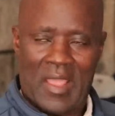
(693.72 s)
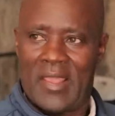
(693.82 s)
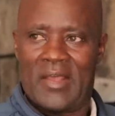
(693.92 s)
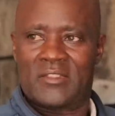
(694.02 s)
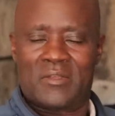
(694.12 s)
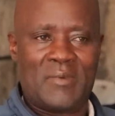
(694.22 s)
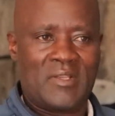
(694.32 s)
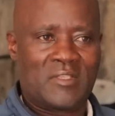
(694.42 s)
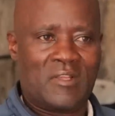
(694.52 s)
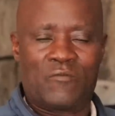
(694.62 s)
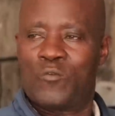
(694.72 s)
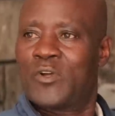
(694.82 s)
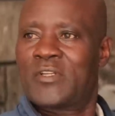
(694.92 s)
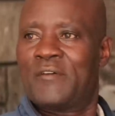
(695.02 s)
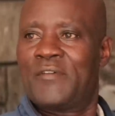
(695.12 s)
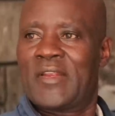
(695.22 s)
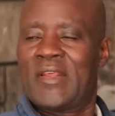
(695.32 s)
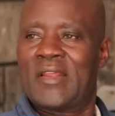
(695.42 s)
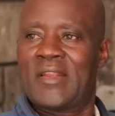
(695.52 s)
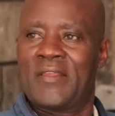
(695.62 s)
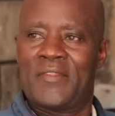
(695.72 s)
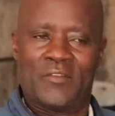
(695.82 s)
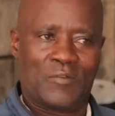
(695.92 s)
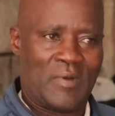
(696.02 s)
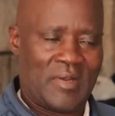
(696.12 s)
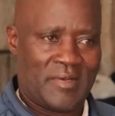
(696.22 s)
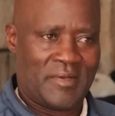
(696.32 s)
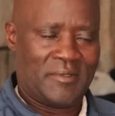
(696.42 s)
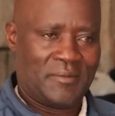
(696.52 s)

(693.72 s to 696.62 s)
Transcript: I ask myself, what have I done in this world?